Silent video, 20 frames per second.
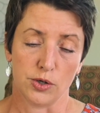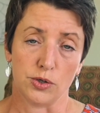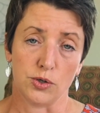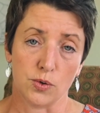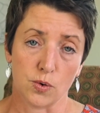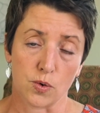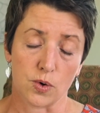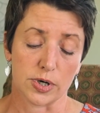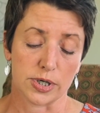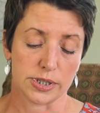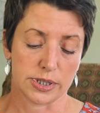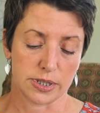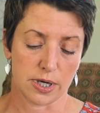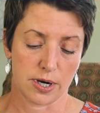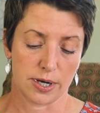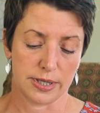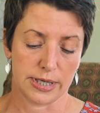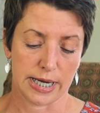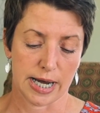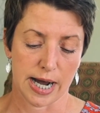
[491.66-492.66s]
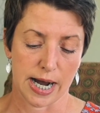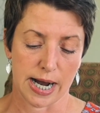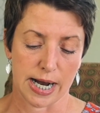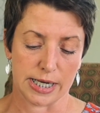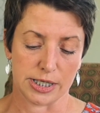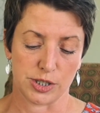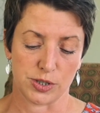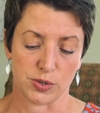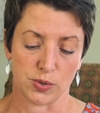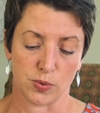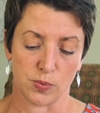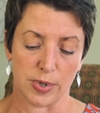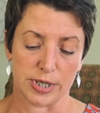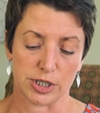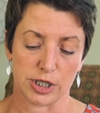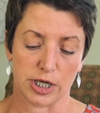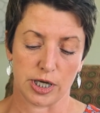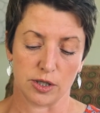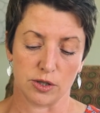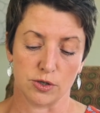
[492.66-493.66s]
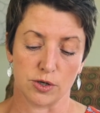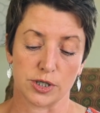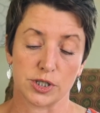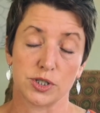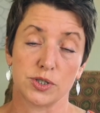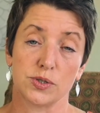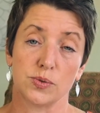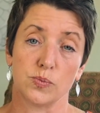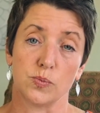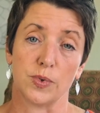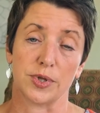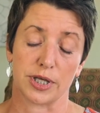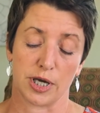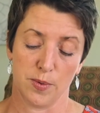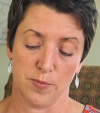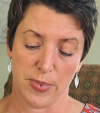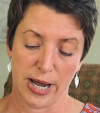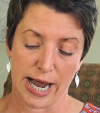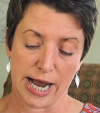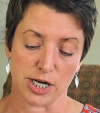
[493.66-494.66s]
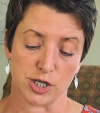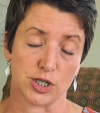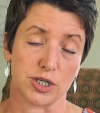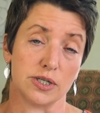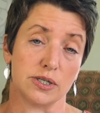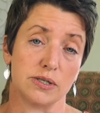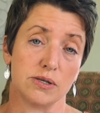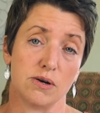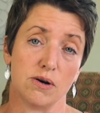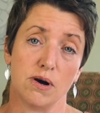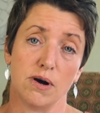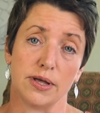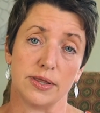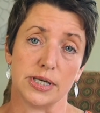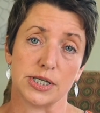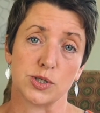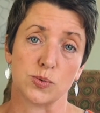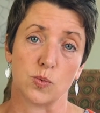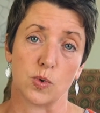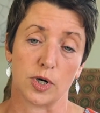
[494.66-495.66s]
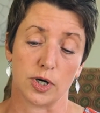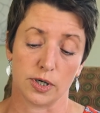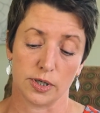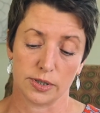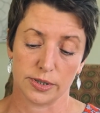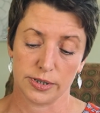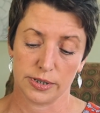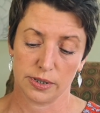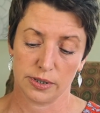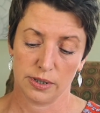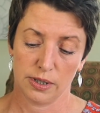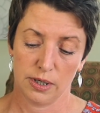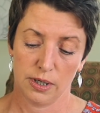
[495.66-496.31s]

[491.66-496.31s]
Yours are the eyes through which he looks with compassion on this world.